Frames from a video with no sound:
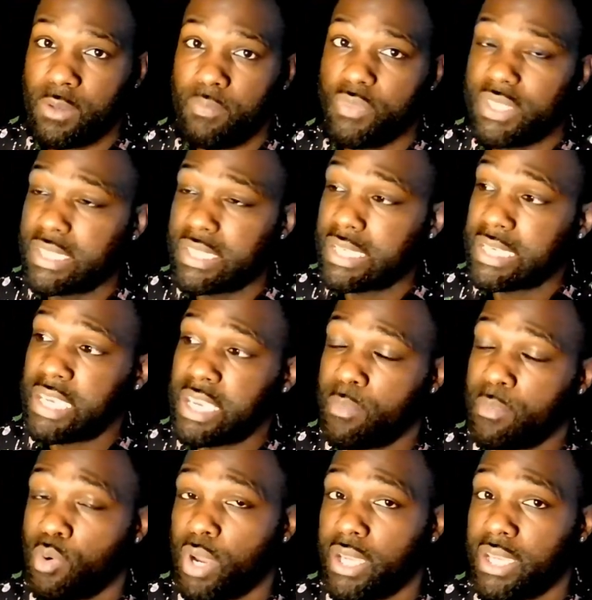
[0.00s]
This is again
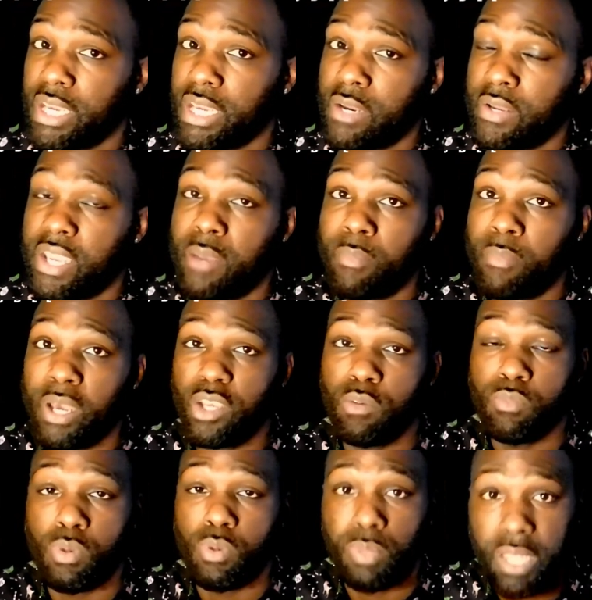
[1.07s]
Mariah Carey and Michael
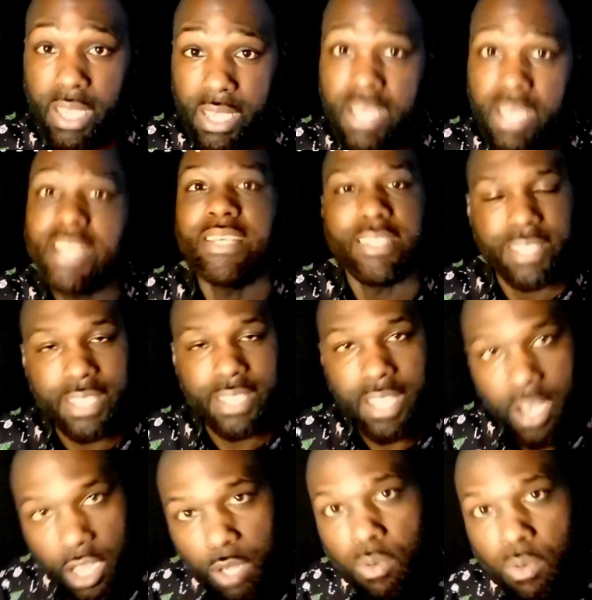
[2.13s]
Bublé singing
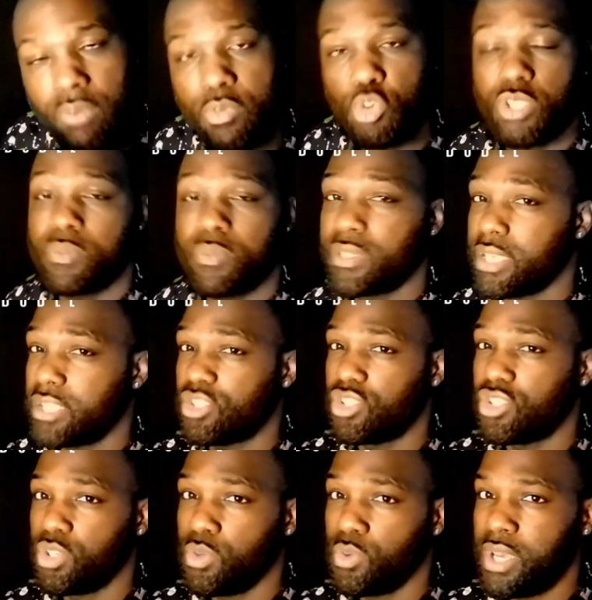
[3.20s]
All I Want for Christmas
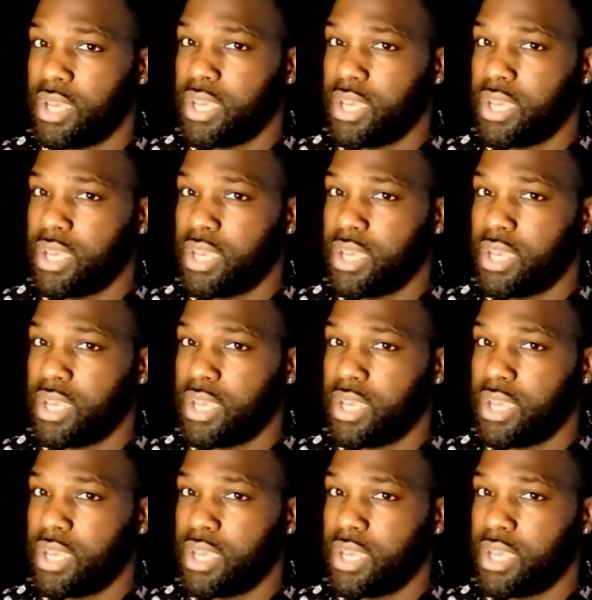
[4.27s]
Is You.